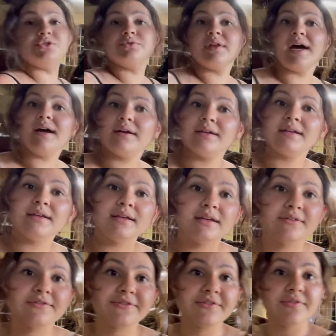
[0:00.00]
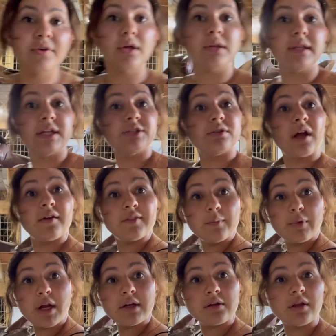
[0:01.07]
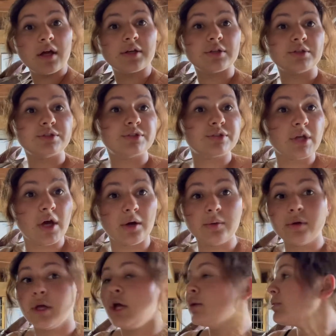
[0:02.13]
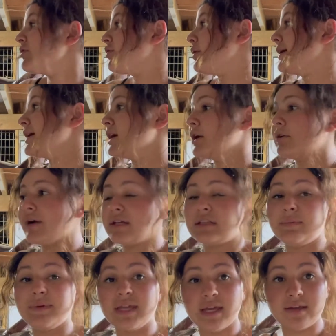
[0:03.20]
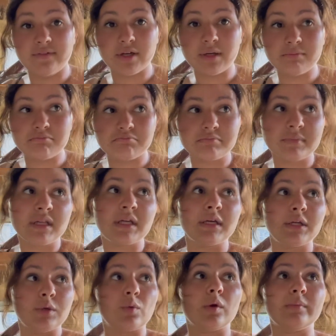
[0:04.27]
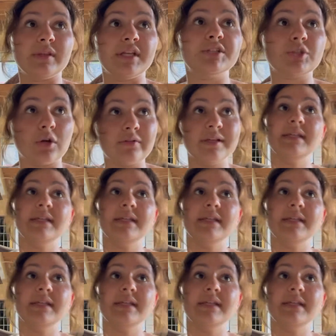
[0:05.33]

that if they do not have the bridle on. So before I can correct the behavior, normally it's already